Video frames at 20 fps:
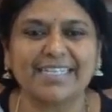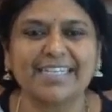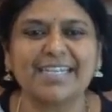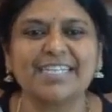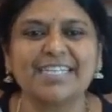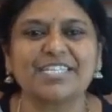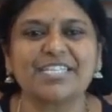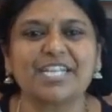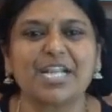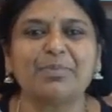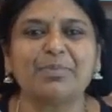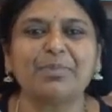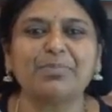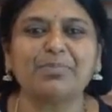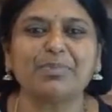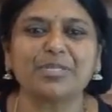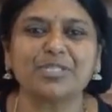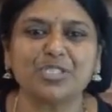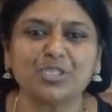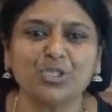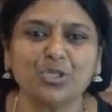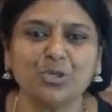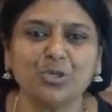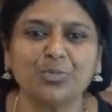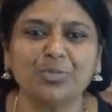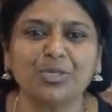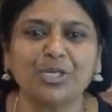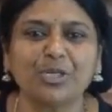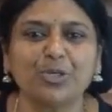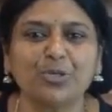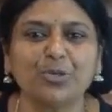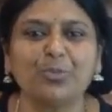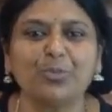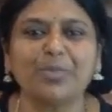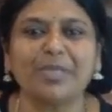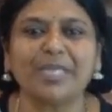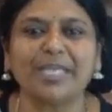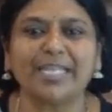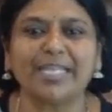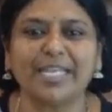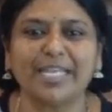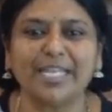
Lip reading: shall be presumed to be an